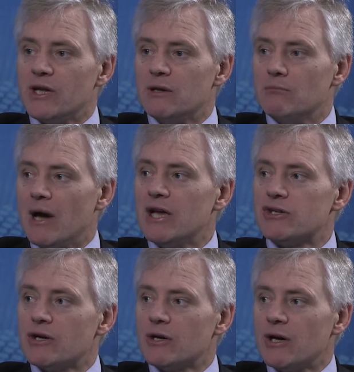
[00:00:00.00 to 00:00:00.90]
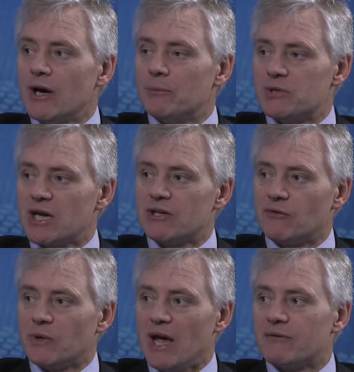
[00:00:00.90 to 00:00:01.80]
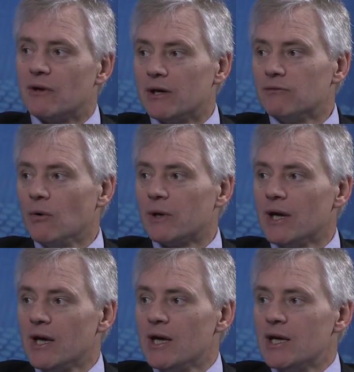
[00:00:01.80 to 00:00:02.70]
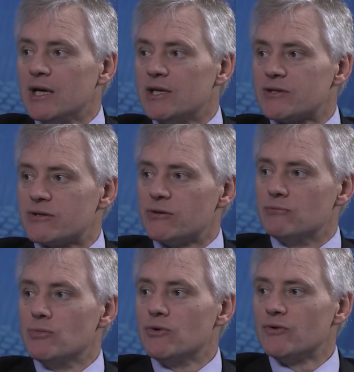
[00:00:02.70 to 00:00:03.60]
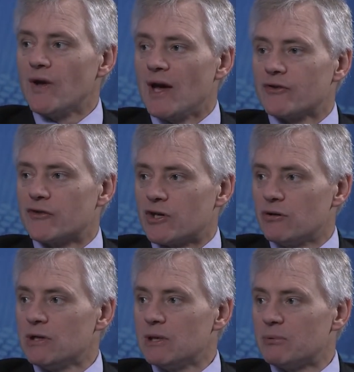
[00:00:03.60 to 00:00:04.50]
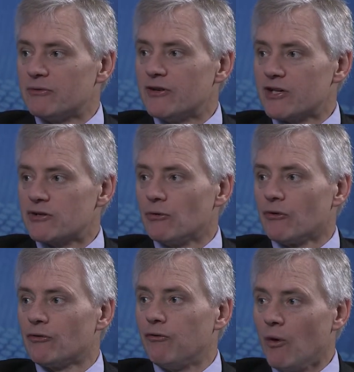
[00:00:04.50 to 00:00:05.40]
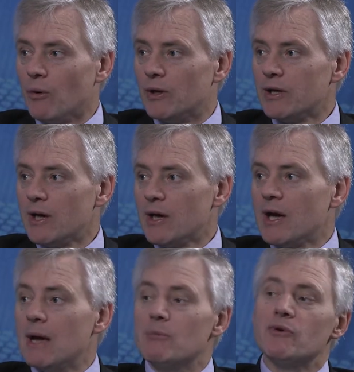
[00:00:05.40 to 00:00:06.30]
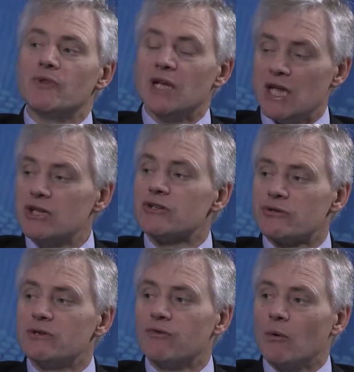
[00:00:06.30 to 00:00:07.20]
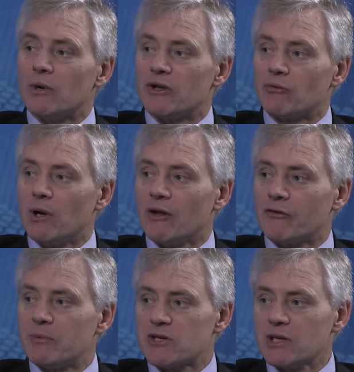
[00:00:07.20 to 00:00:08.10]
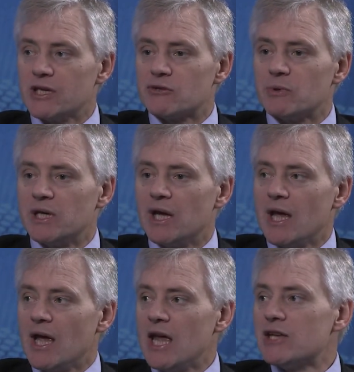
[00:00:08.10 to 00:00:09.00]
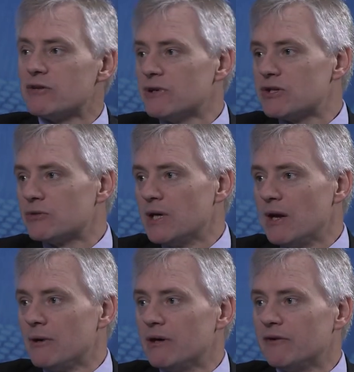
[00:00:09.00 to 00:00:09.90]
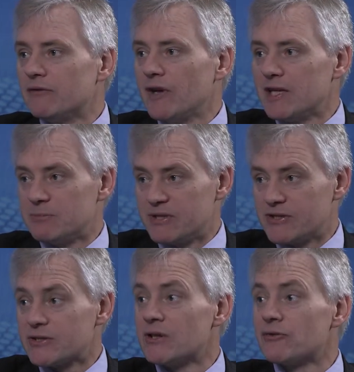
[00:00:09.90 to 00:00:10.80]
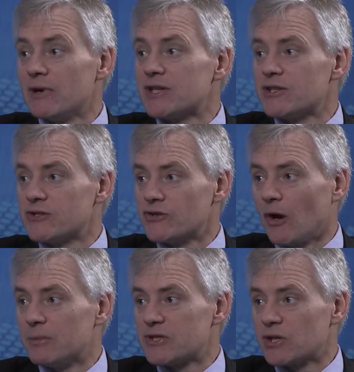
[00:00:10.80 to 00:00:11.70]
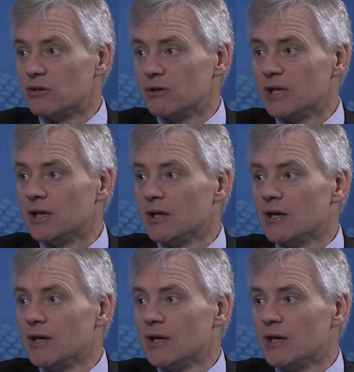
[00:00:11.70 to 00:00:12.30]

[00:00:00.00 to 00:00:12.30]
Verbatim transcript: of the major uh, objectives we have going forward is to move our security professionals forward and move the industry forward as well, especially as we enter into an area of advanced persistent threats and cybersecurity.